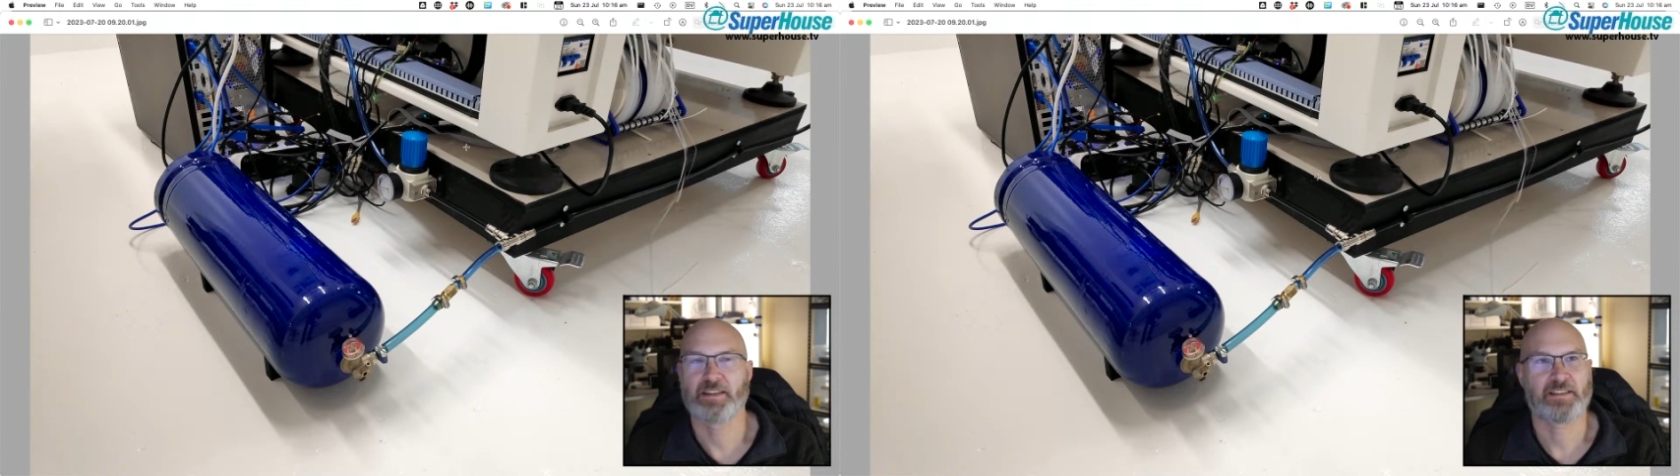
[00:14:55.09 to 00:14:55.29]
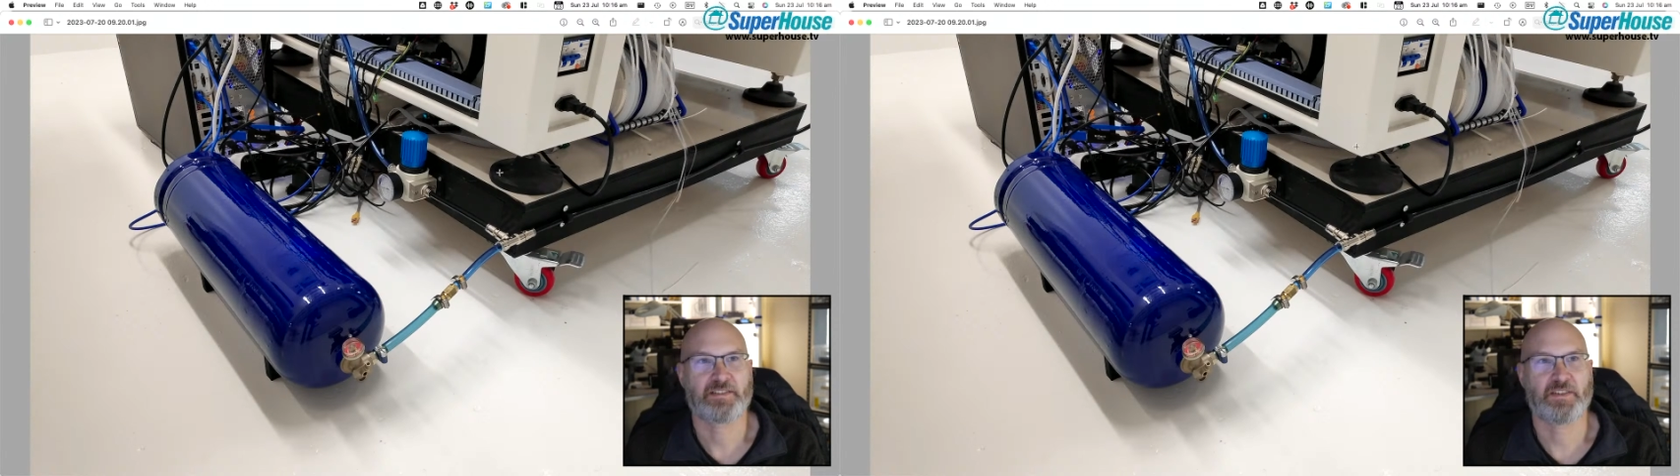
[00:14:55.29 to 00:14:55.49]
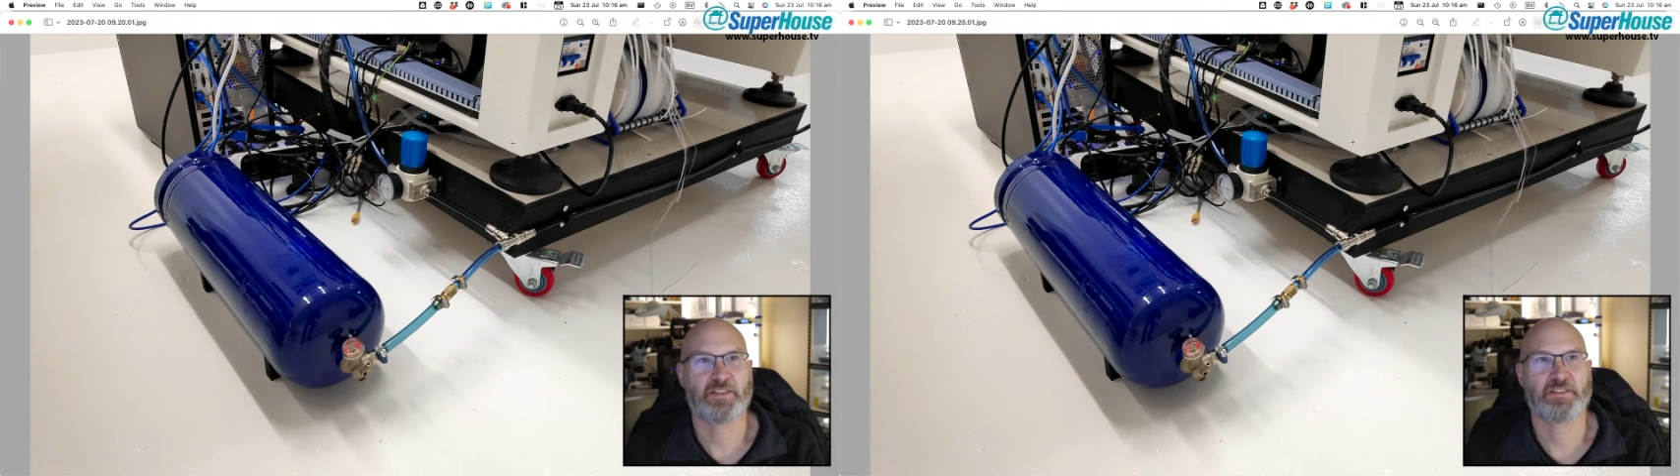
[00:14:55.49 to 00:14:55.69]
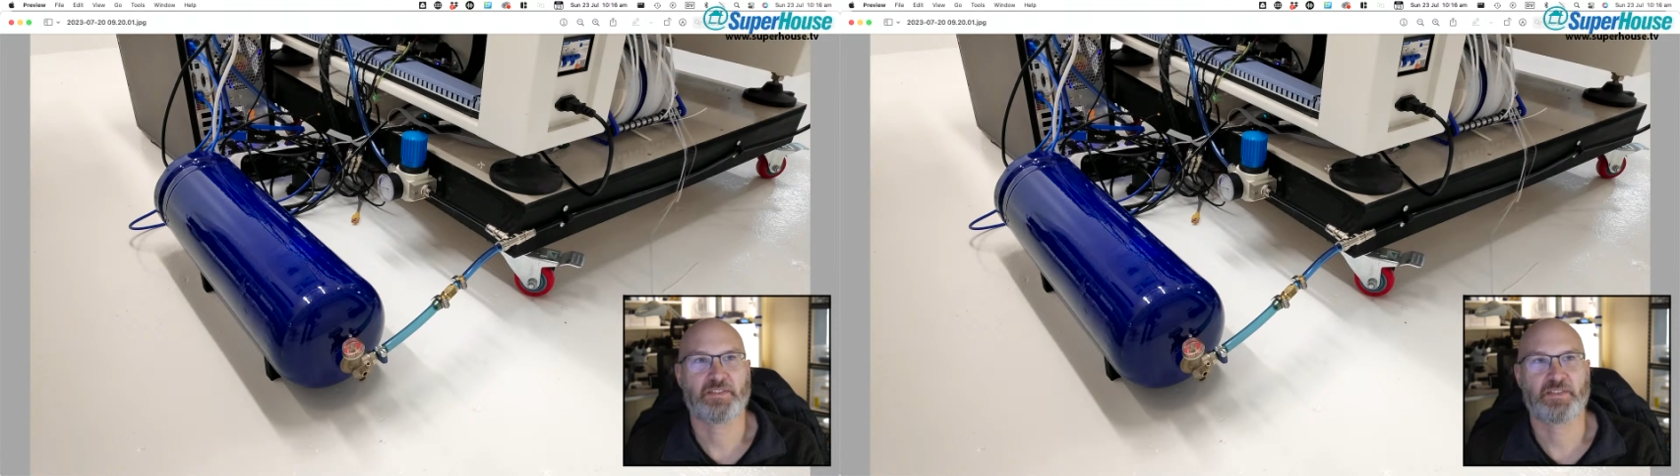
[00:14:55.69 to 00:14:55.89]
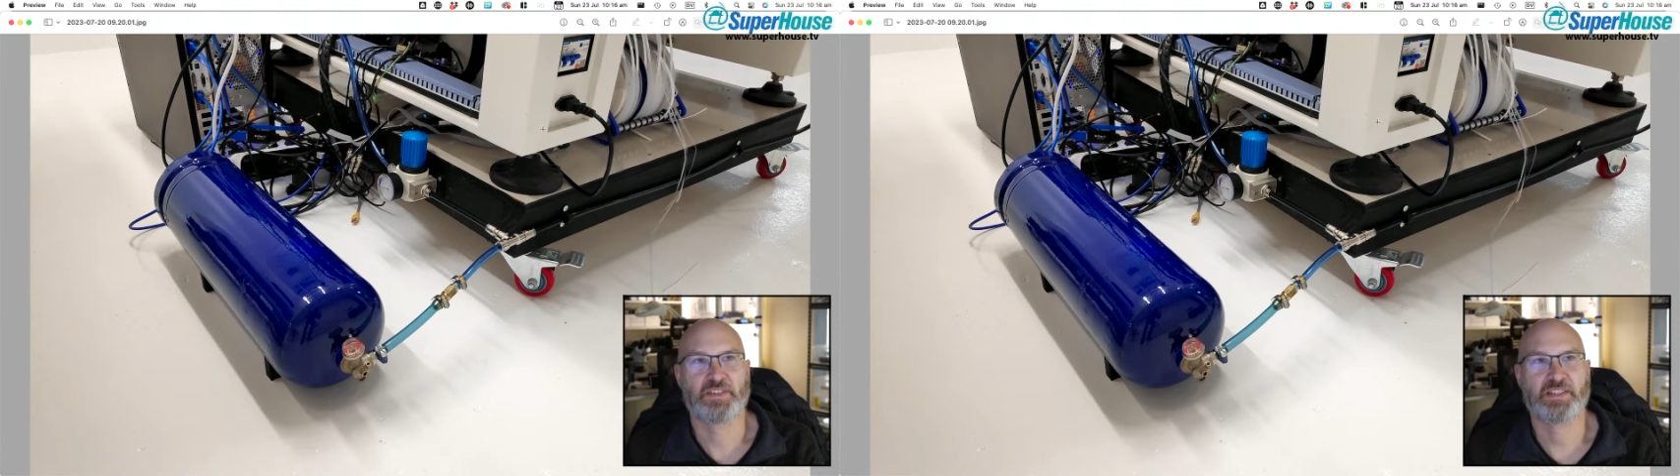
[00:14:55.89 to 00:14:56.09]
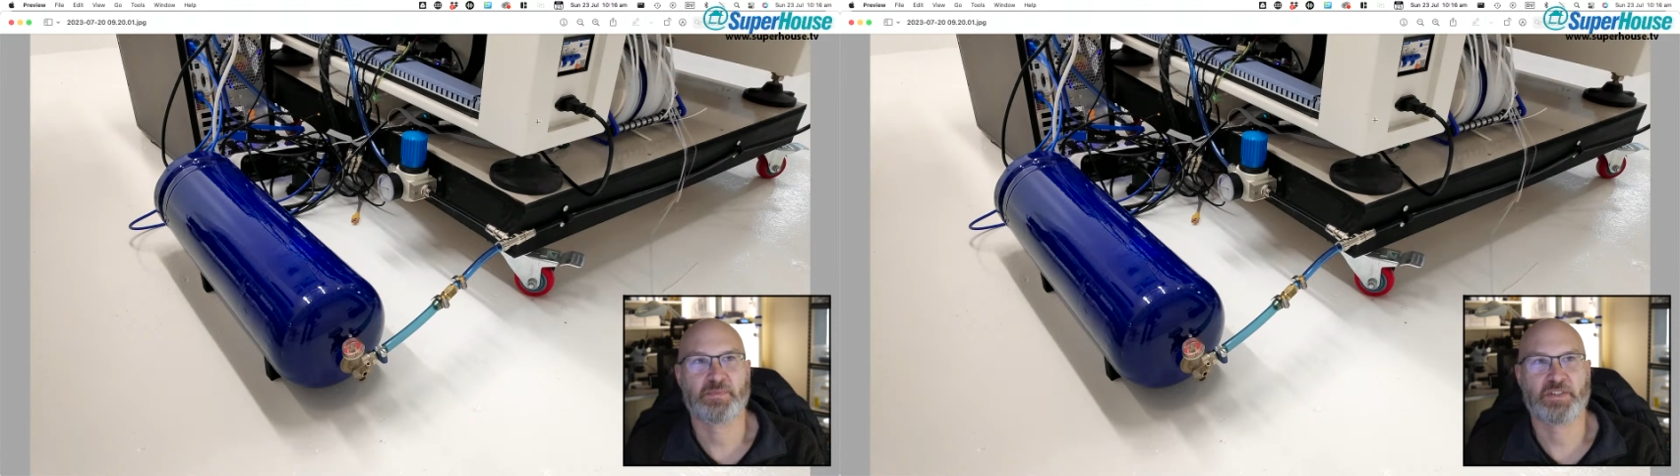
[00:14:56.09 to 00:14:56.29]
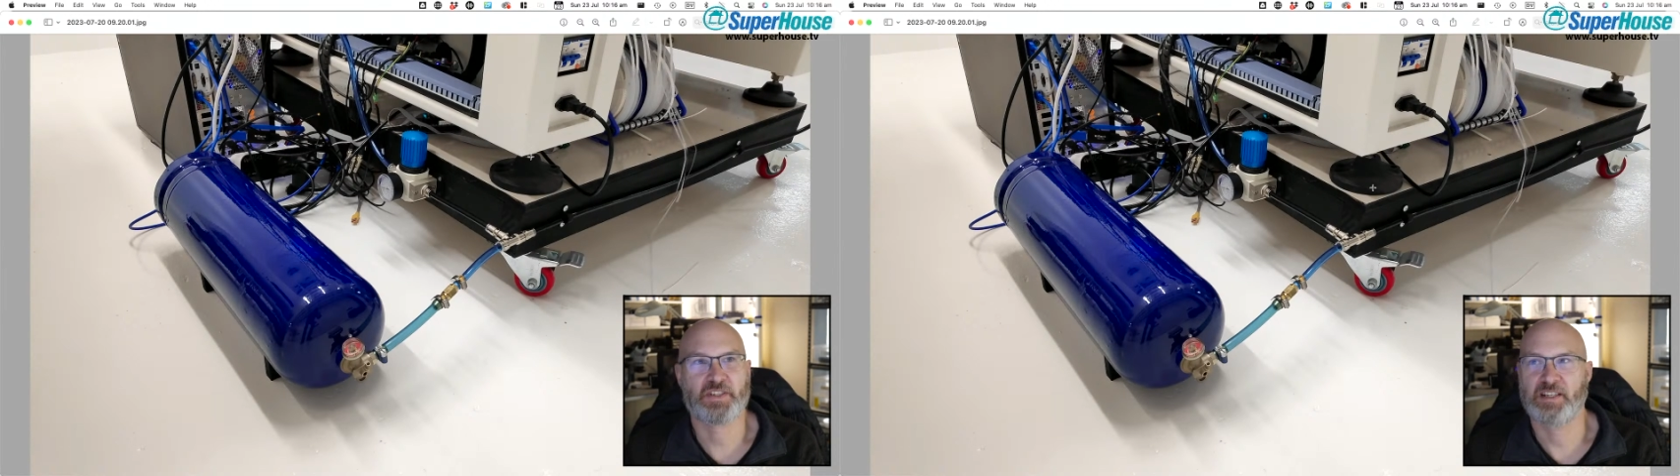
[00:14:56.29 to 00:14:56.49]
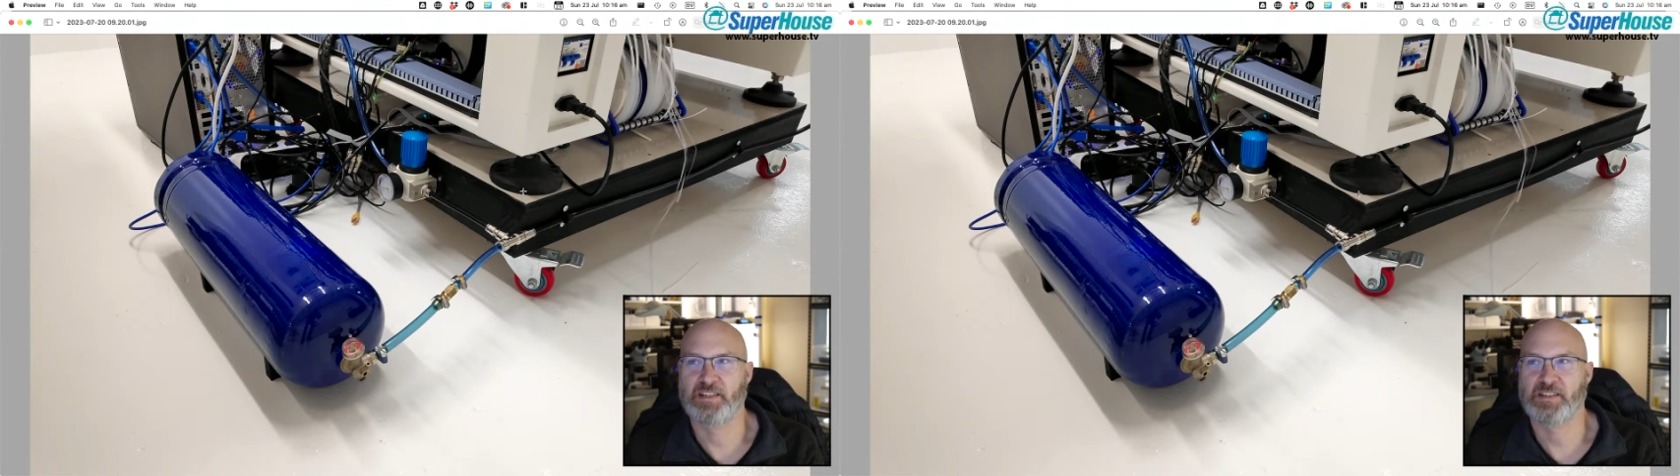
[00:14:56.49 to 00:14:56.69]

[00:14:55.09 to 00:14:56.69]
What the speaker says: So this machine is